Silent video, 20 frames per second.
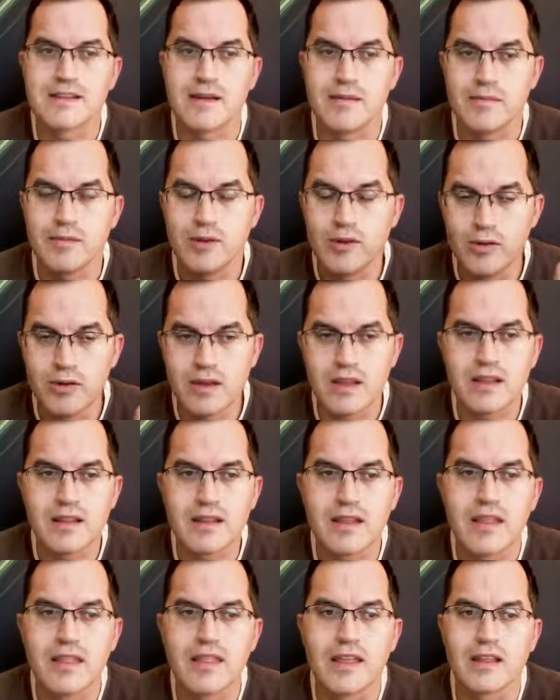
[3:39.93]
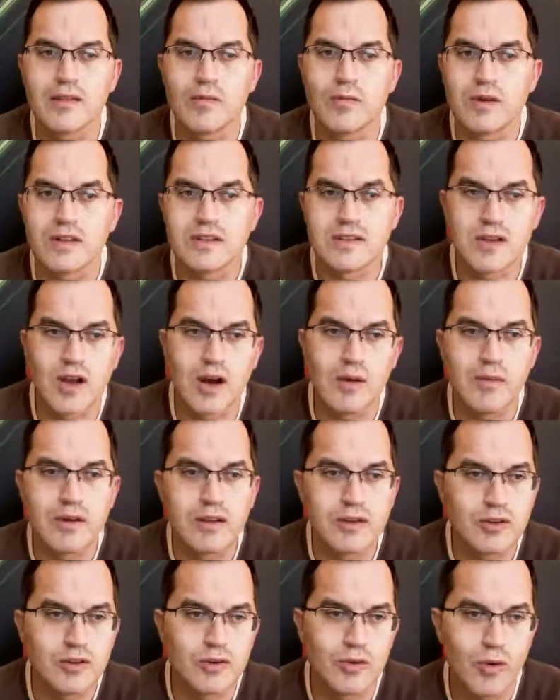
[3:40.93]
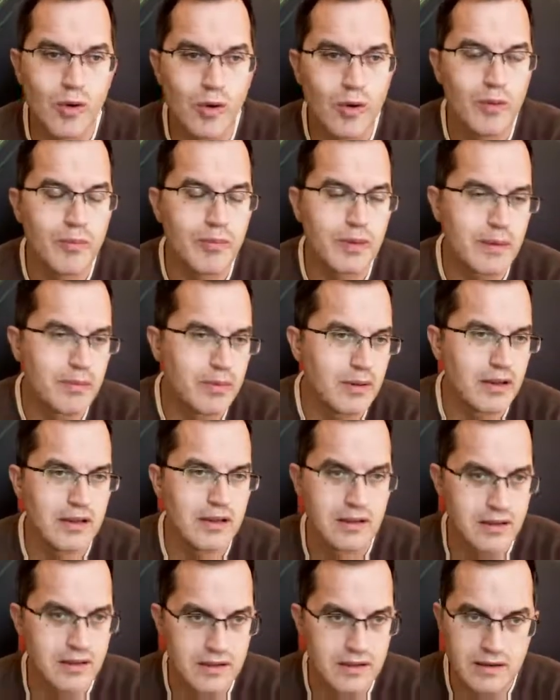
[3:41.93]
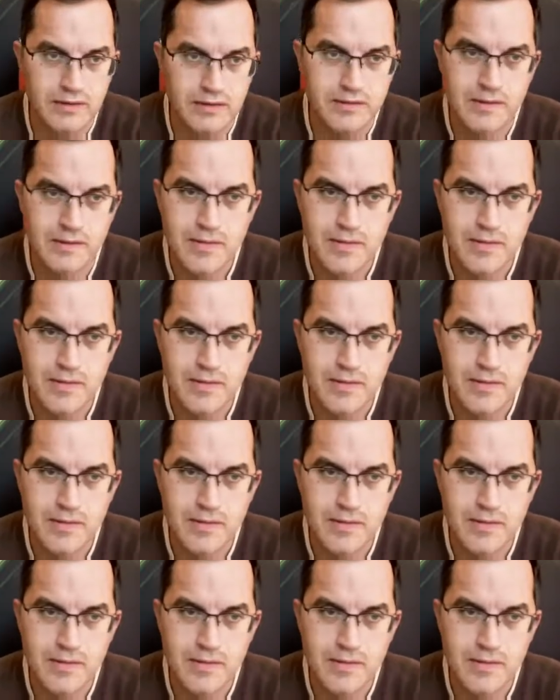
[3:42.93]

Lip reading: unit that was common to all people in the earth.